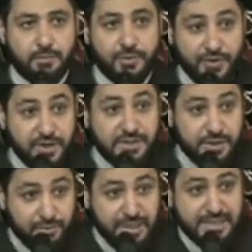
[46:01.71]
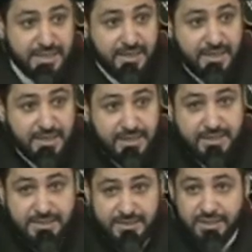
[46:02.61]
But there is a reason that he
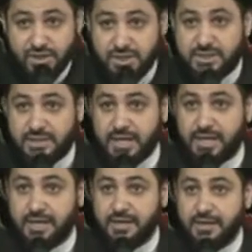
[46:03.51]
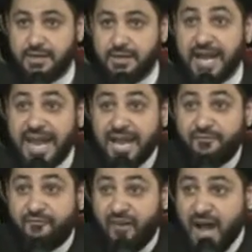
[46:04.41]
is sick, she is sick. They
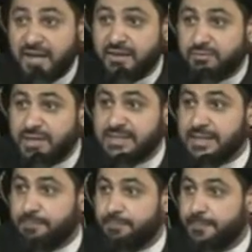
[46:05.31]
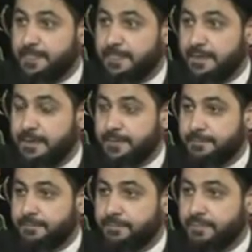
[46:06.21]
can't find the reason.
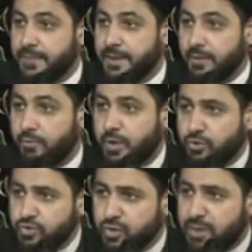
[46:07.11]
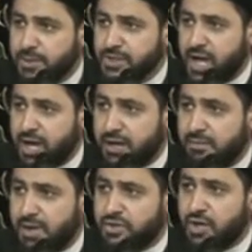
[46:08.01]
We go to
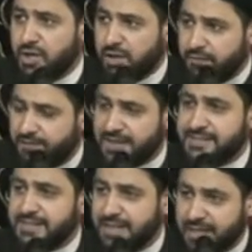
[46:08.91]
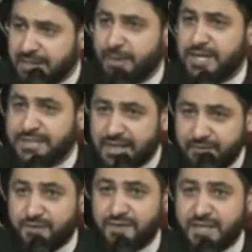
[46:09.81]
Ramadan, mashallah, fasting and ibadah and
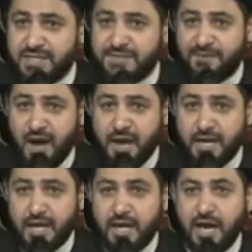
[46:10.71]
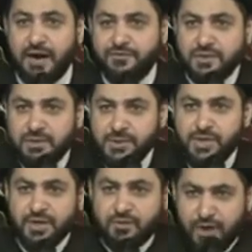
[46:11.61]
everything is fine. After
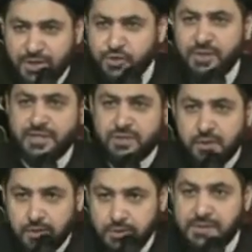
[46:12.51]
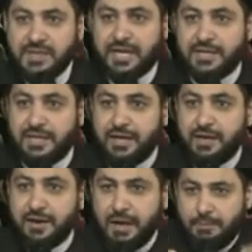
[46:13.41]
Ramadan, gradually you start losing that
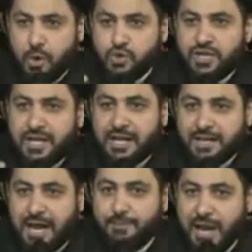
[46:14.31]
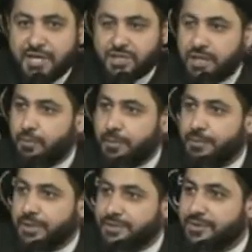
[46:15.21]
emotion and that, that passion that we
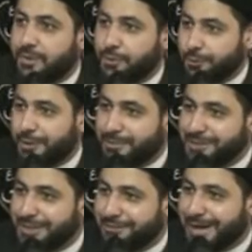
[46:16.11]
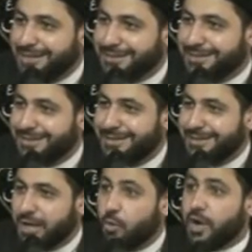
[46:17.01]
built through Ramadan, right?
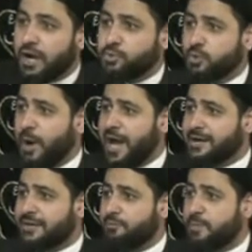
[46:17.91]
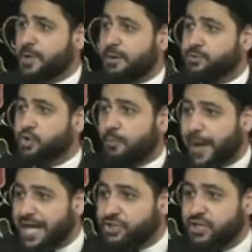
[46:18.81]
We come to Muharram, we become so
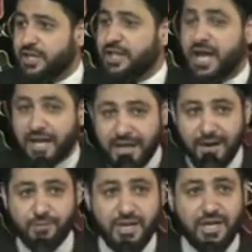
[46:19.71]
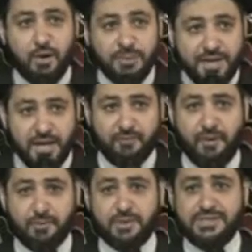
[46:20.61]
passionate, Alhamdulillah, with the name of
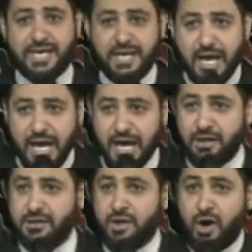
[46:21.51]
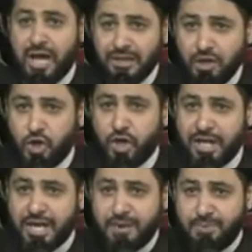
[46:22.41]
Muhammad Hussein, and Allah, and
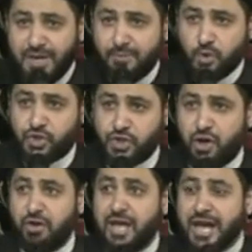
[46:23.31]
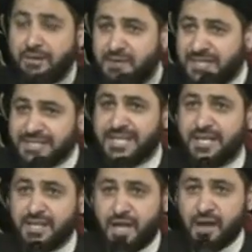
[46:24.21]
learning, and be emotional, and we
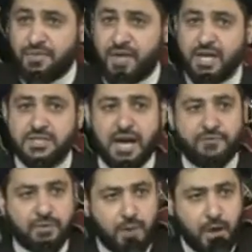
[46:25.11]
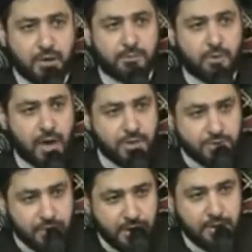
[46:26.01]
decide a lot of things. After Muharram,
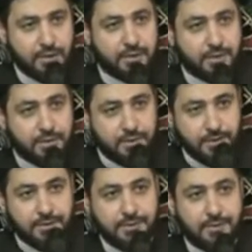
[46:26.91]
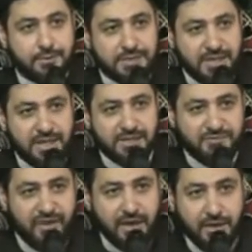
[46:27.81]
gradually, you see that it's
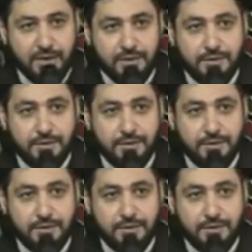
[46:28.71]
fading.